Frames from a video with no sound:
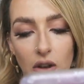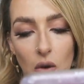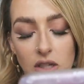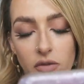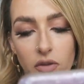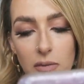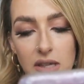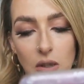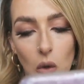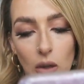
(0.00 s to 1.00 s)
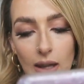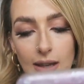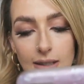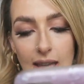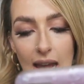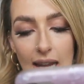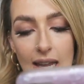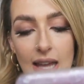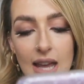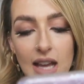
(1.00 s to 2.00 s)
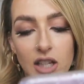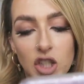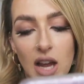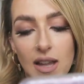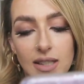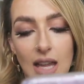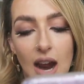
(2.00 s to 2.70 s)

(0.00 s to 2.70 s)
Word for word: a question from is Olga Skelly and she asks,